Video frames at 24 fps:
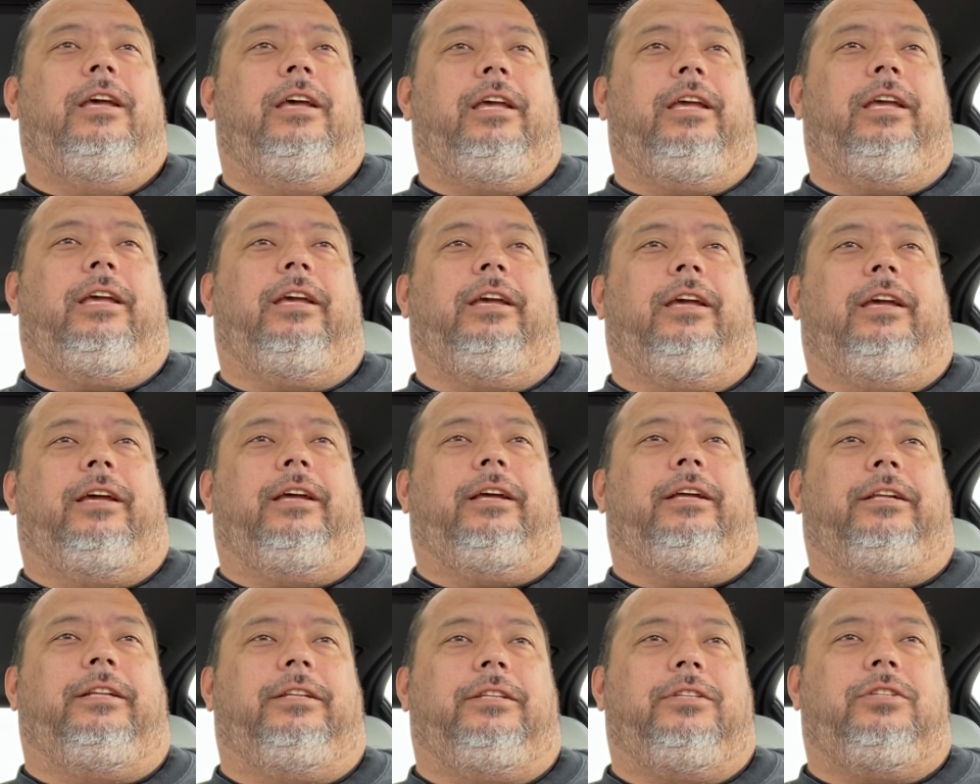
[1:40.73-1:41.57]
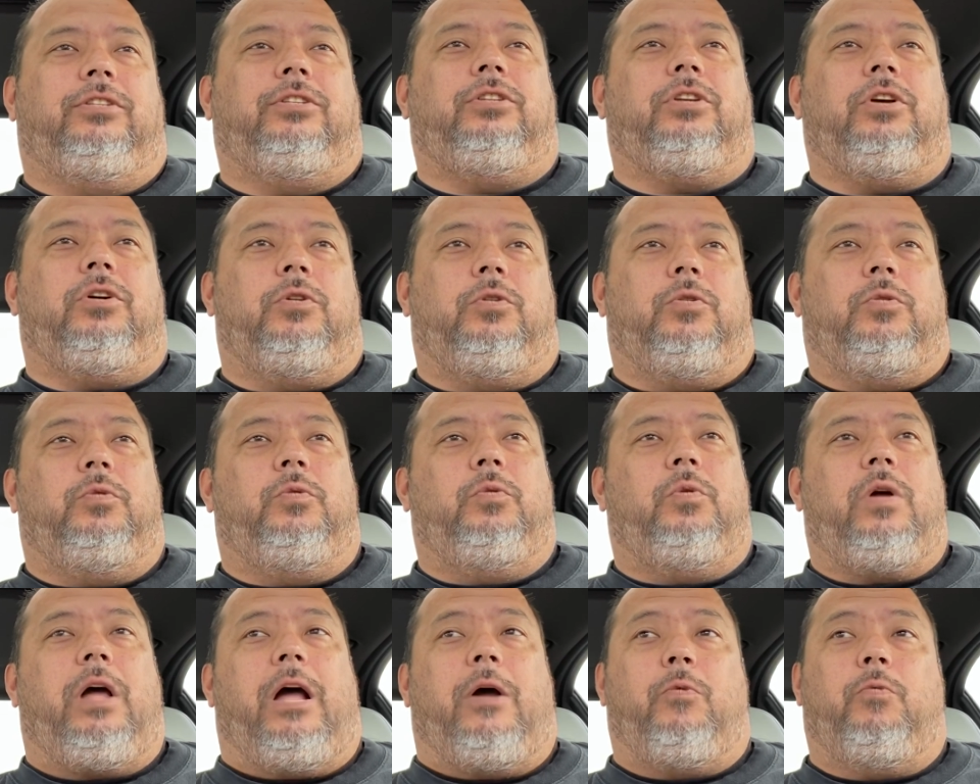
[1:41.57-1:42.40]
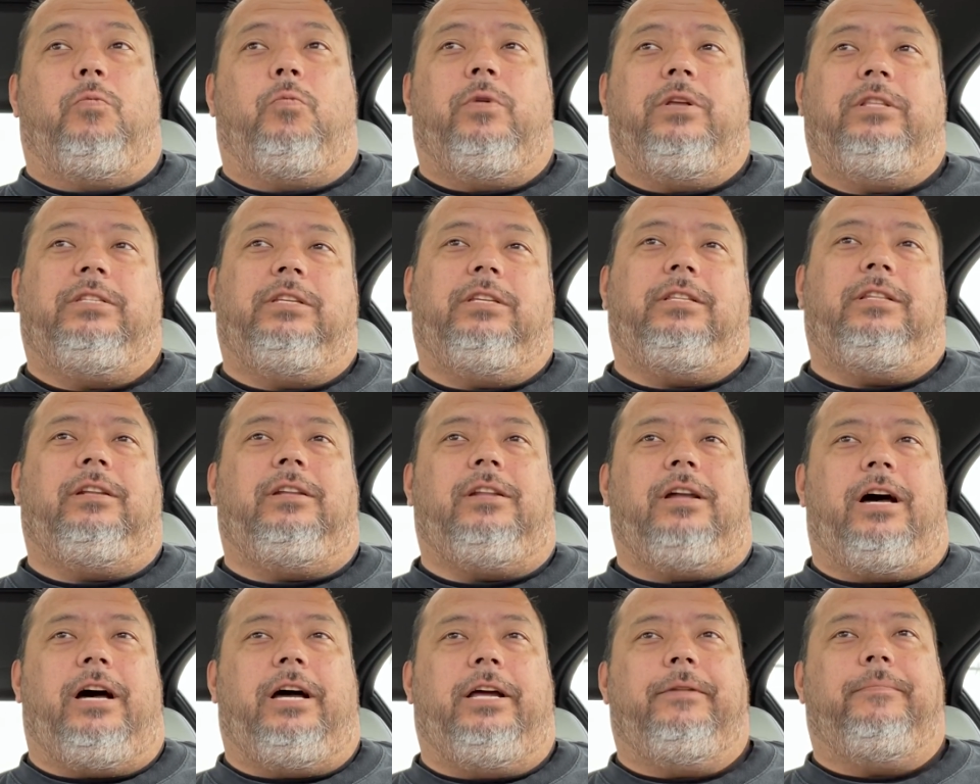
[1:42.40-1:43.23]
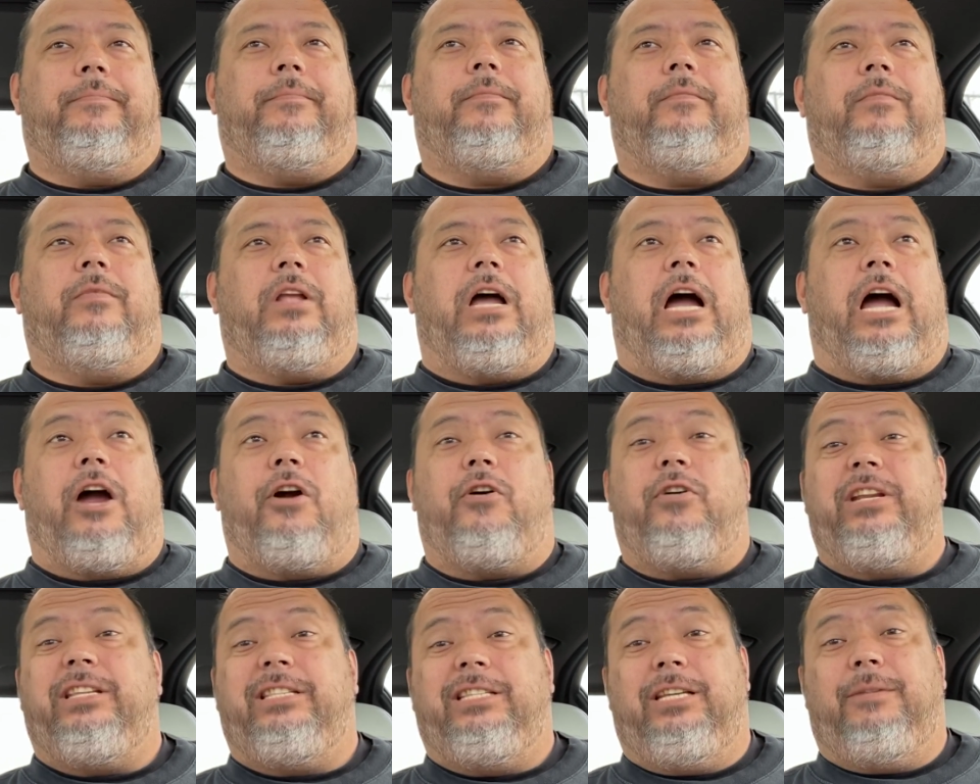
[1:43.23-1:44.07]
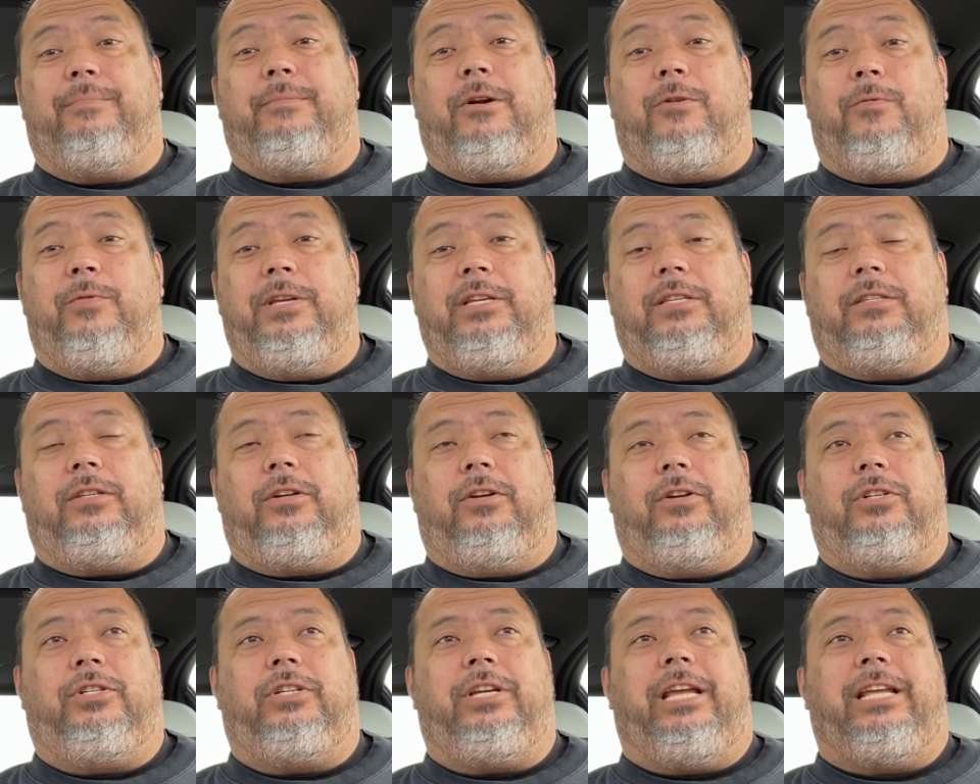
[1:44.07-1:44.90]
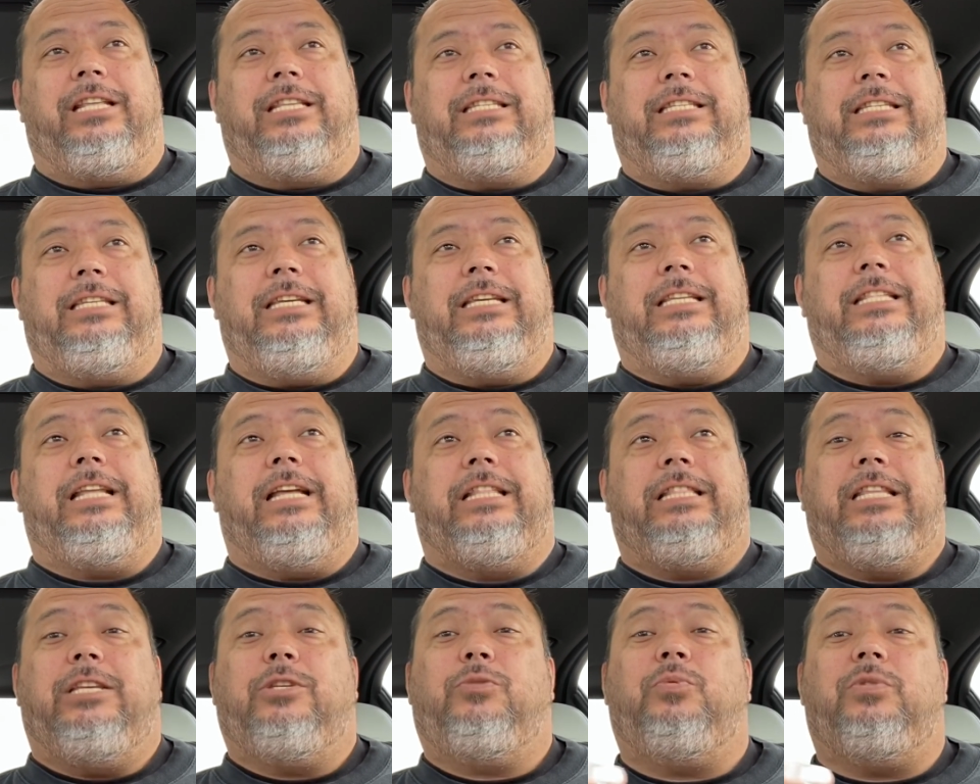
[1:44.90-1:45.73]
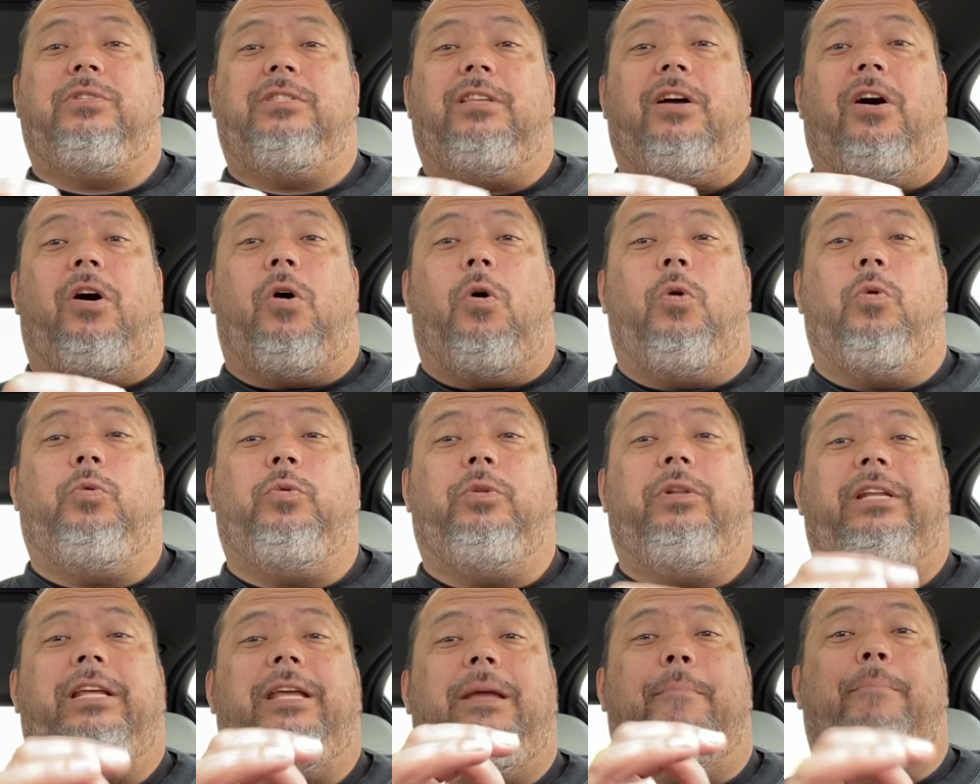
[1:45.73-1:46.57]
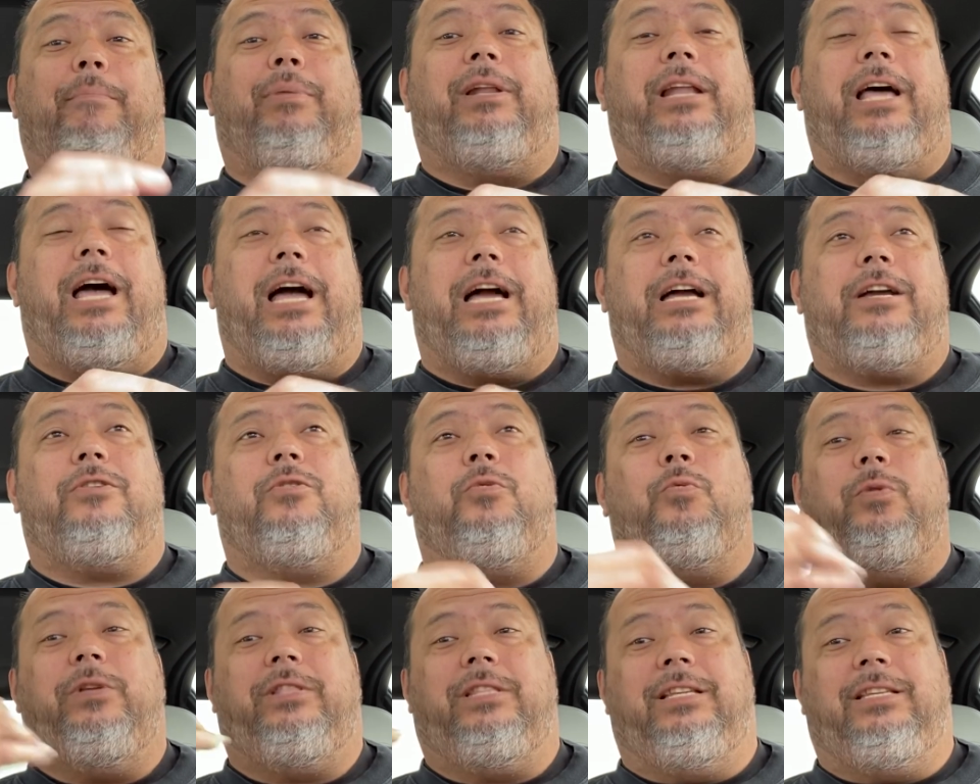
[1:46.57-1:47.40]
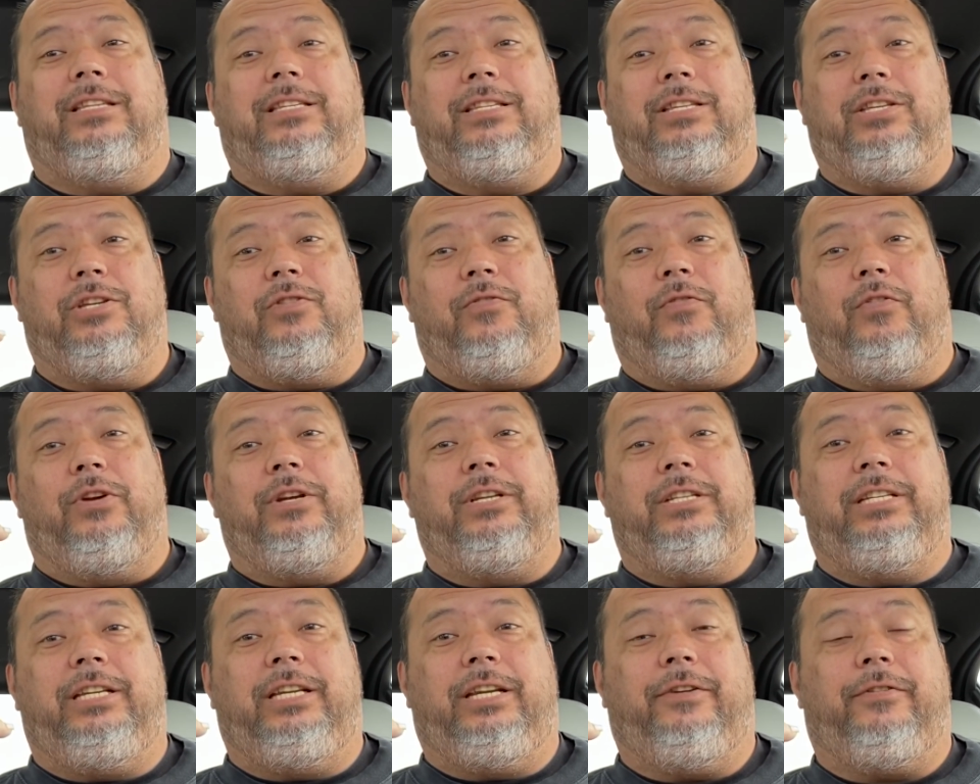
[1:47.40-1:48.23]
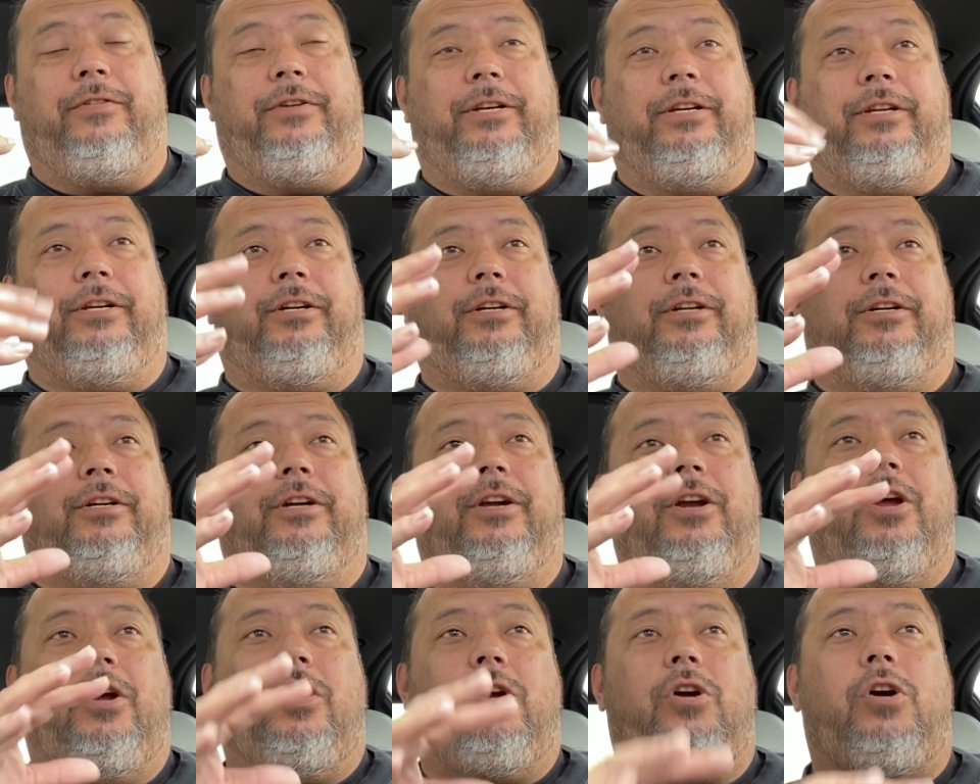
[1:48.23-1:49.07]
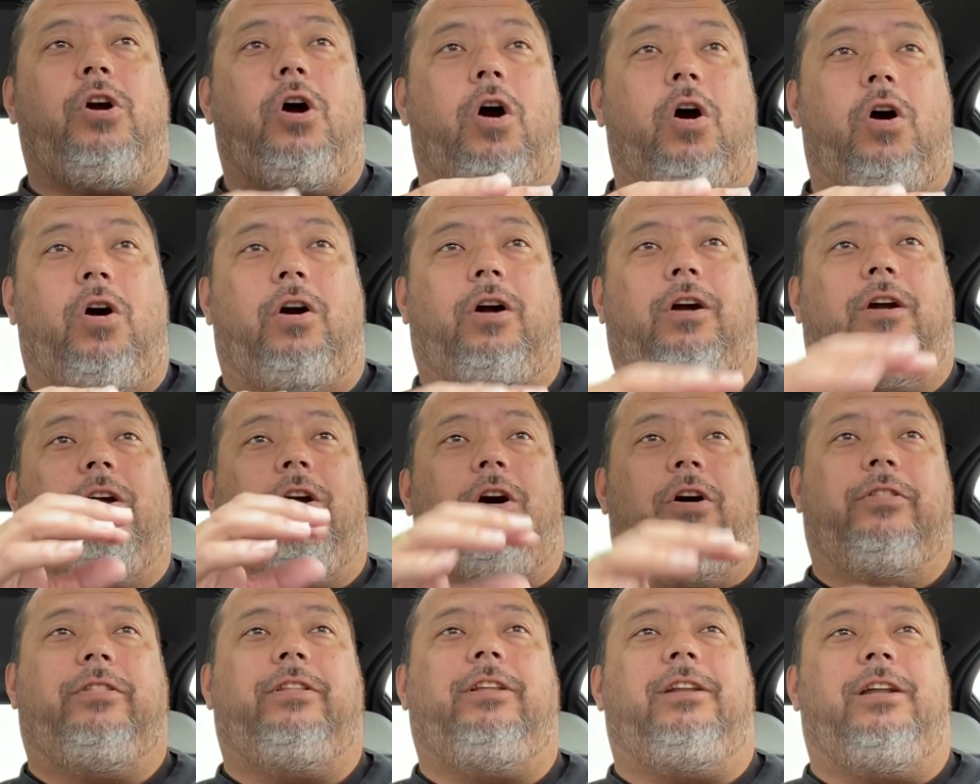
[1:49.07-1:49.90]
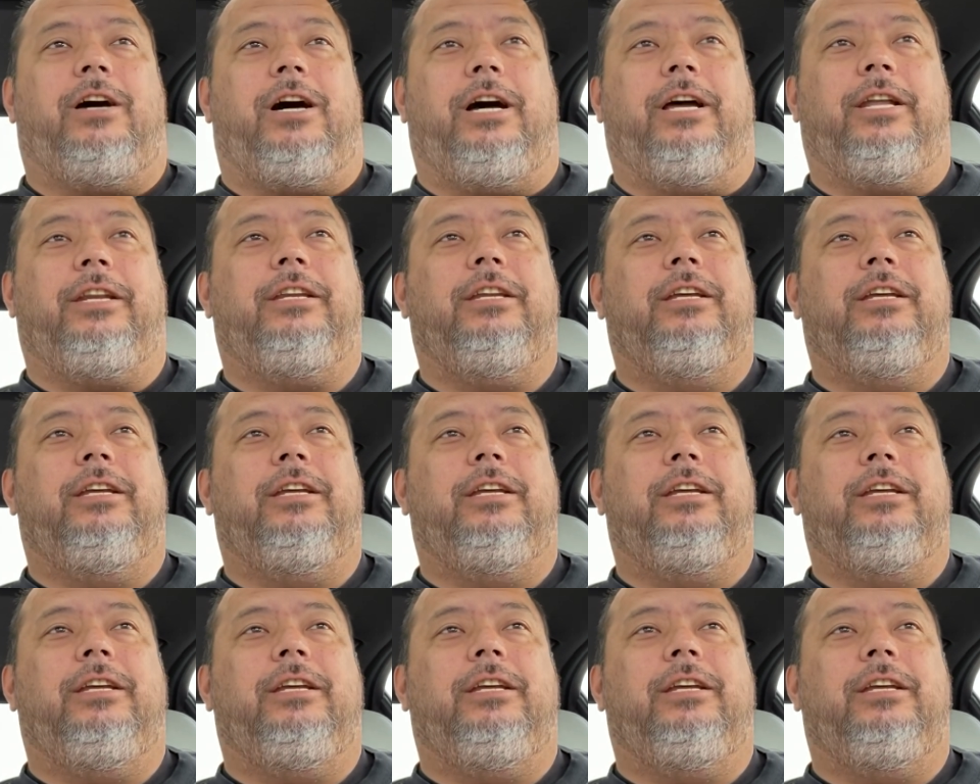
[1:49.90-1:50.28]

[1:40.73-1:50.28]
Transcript: And so I went to the lot. I already did my research and seen that this was the only black with the silver interior car on the lot.